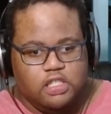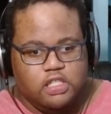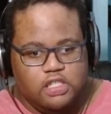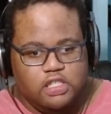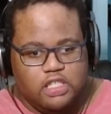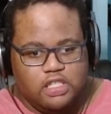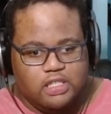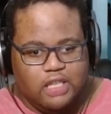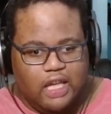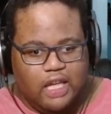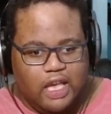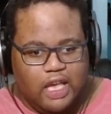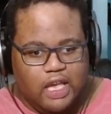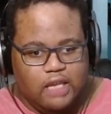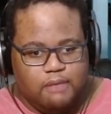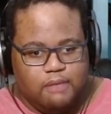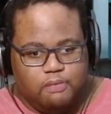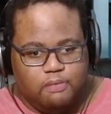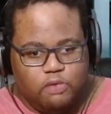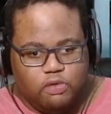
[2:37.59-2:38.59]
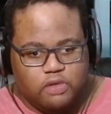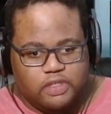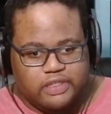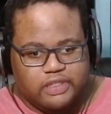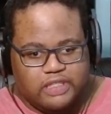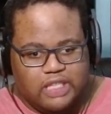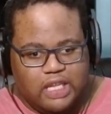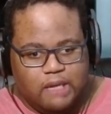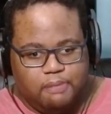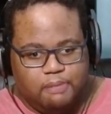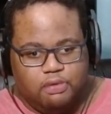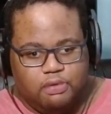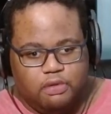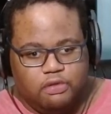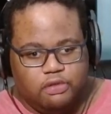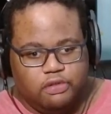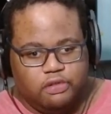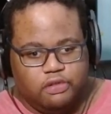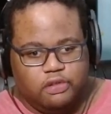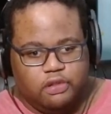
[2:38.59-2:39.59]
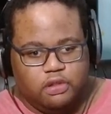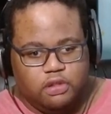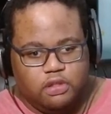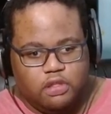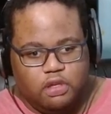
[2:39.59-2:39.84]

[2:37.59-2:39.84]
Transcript: need to add more samples,